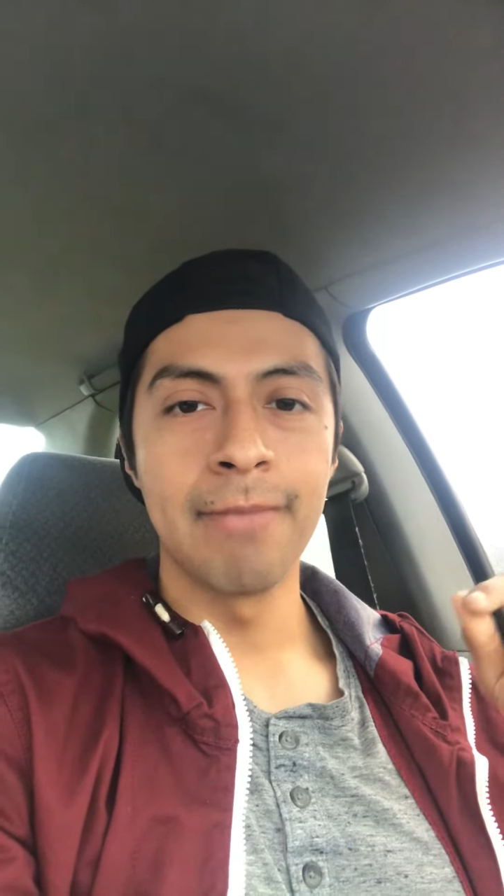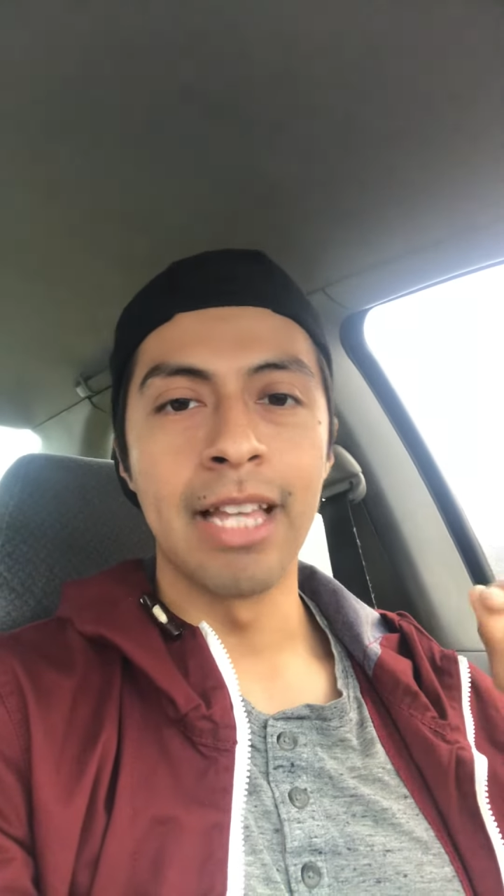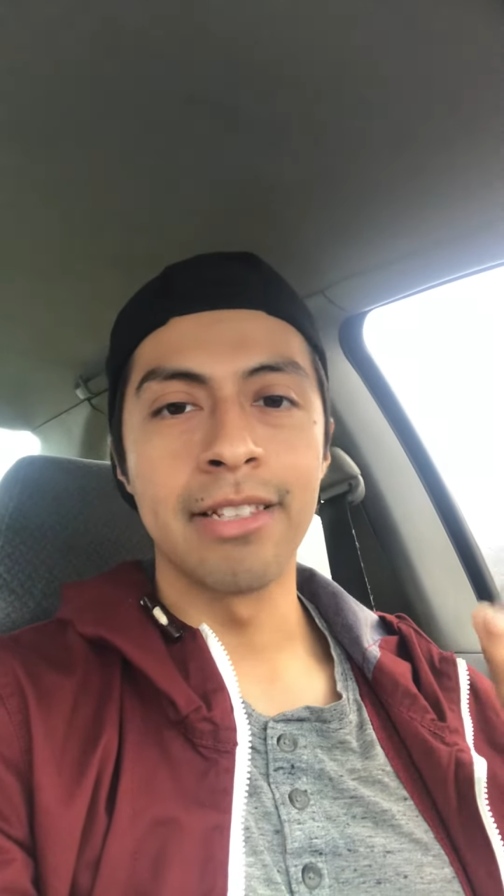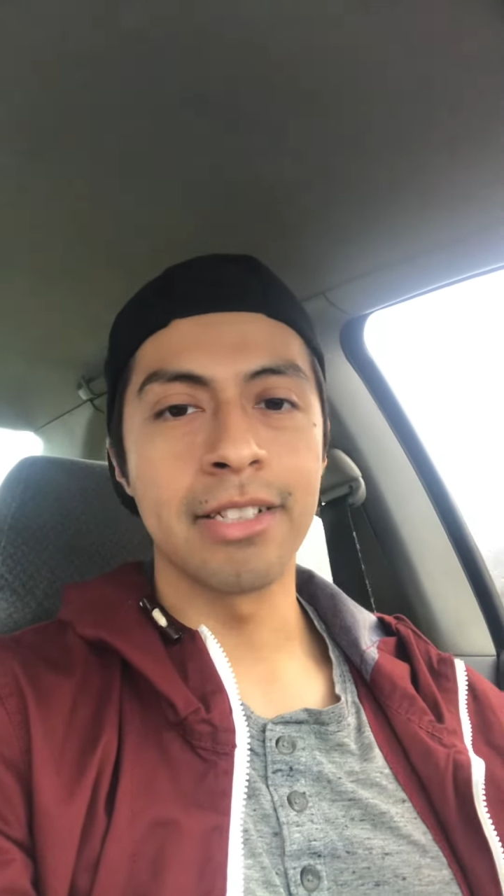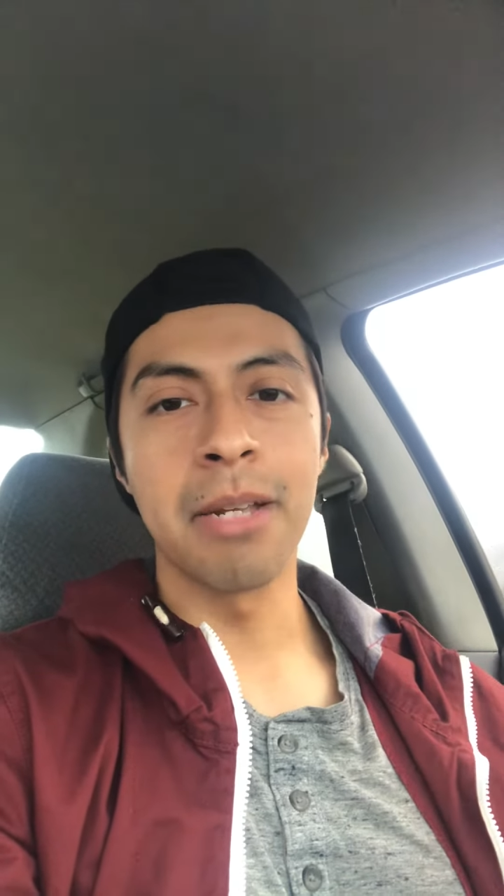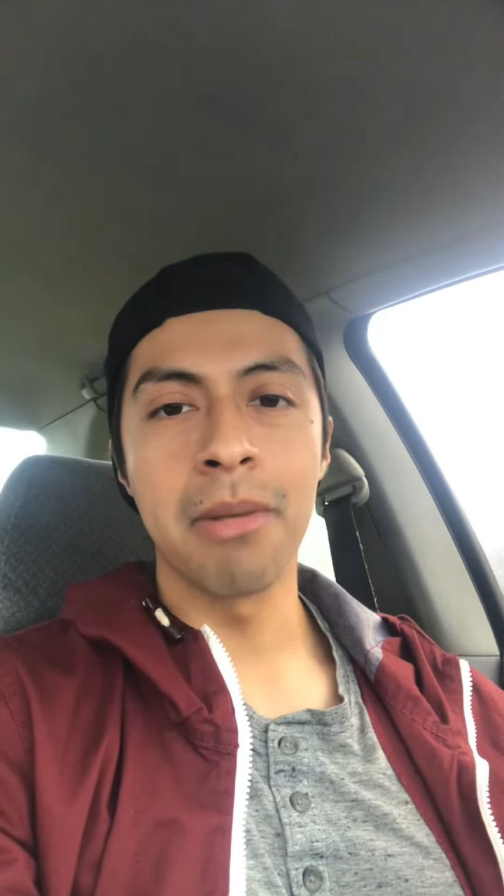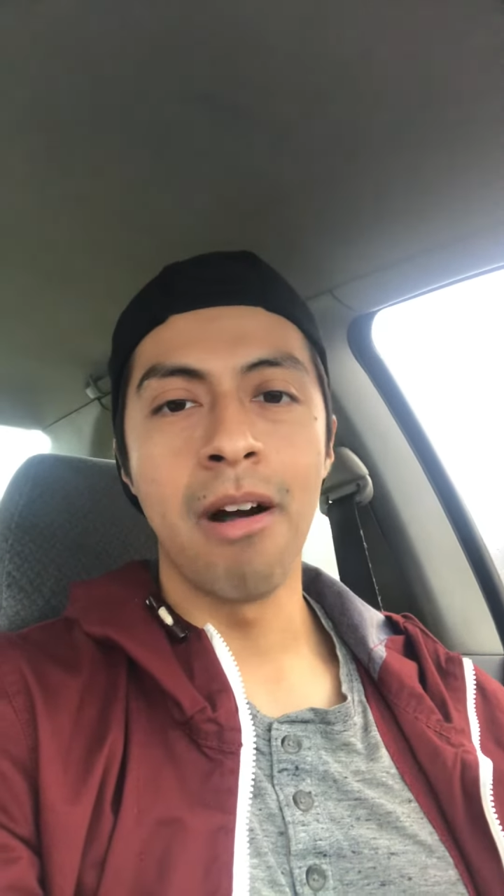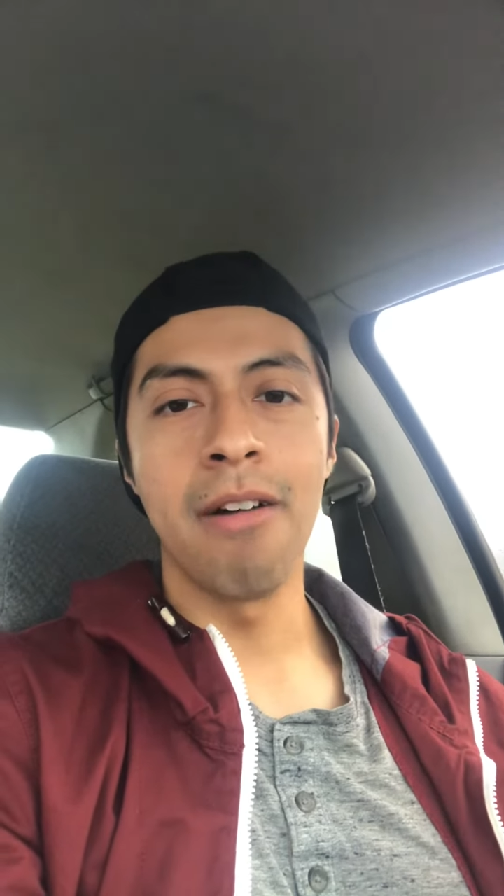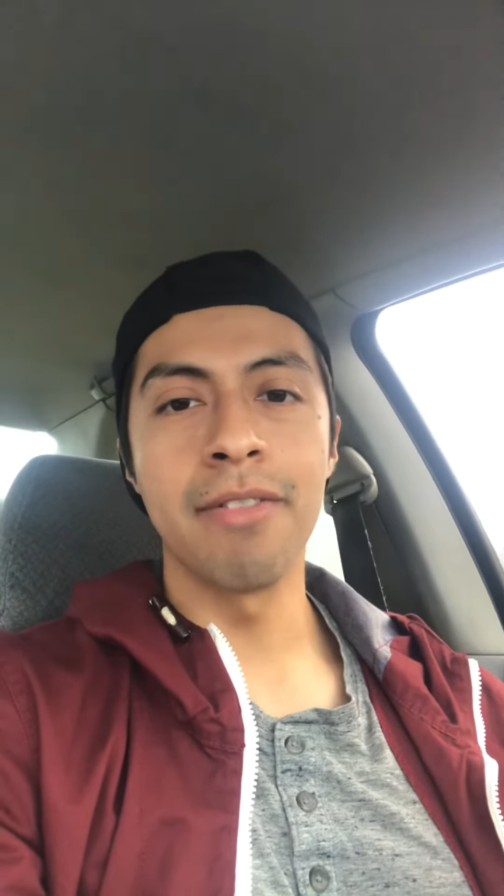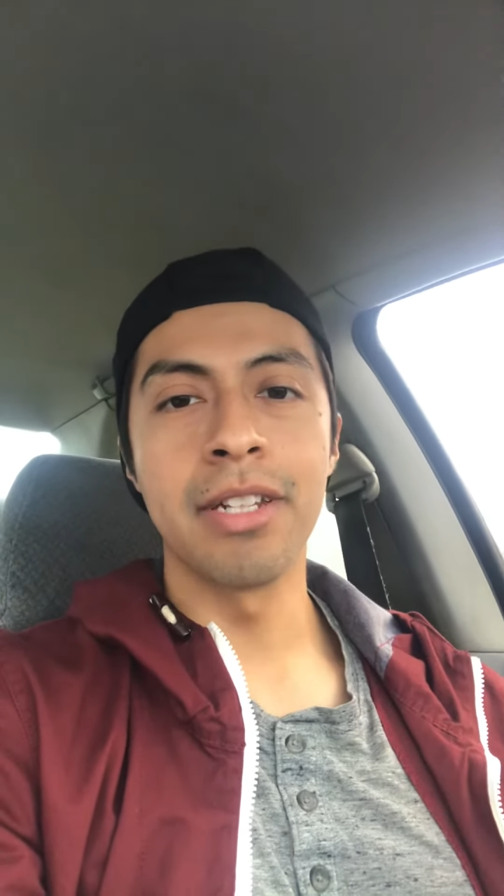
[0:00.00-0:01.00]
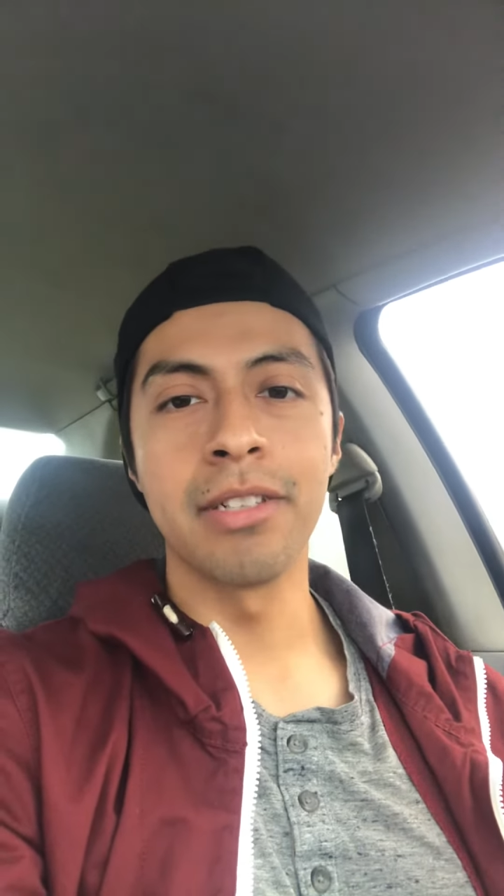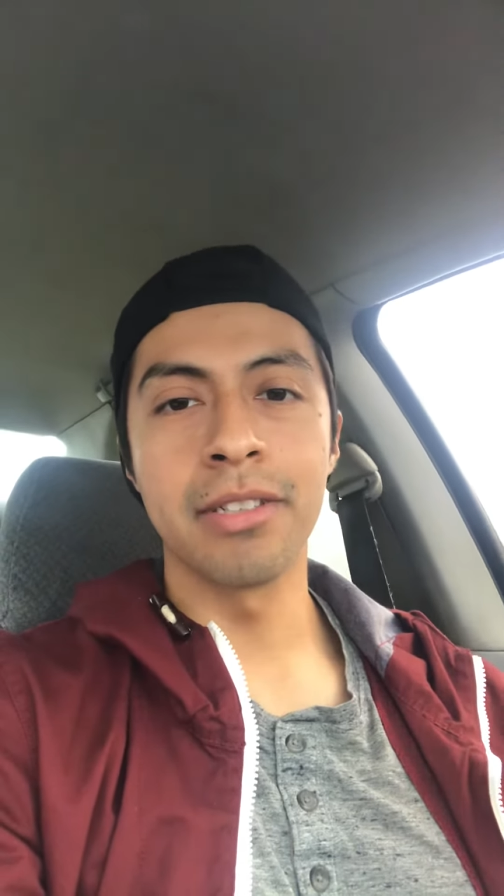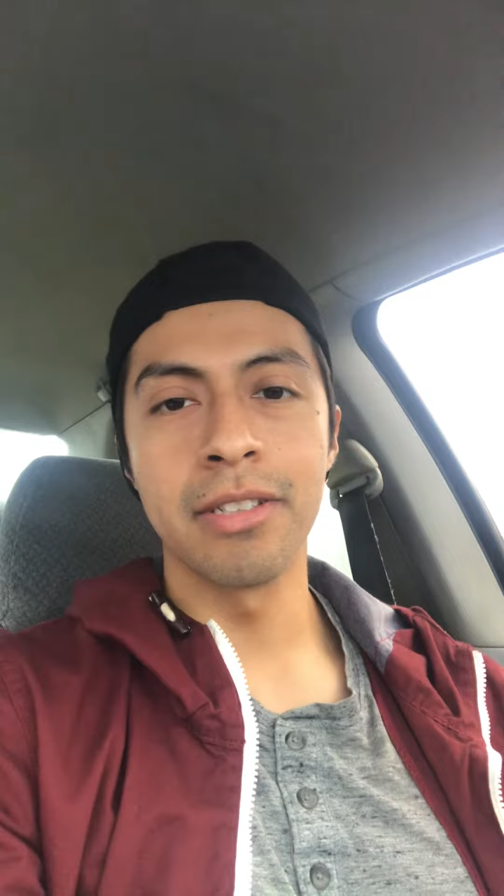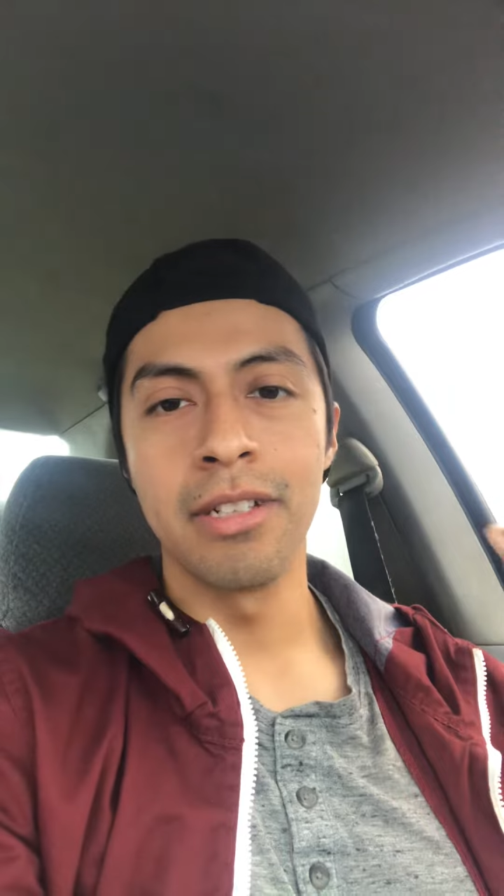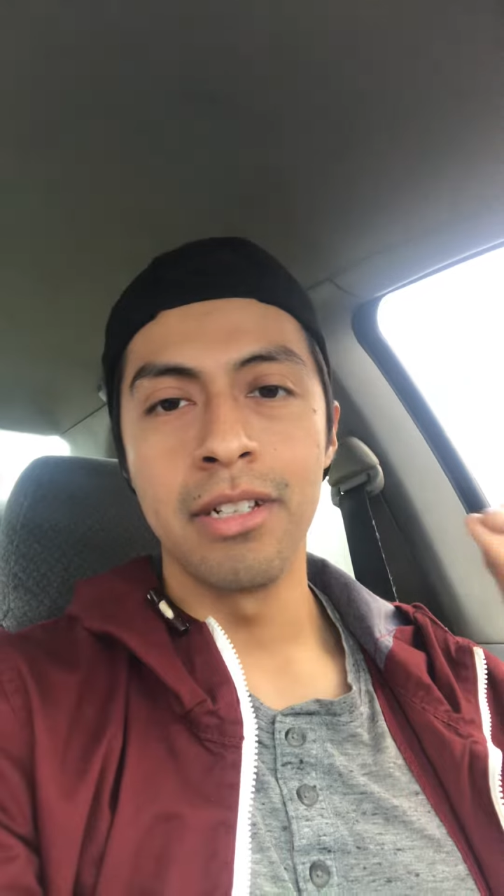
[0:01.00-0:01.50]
And the same confidence,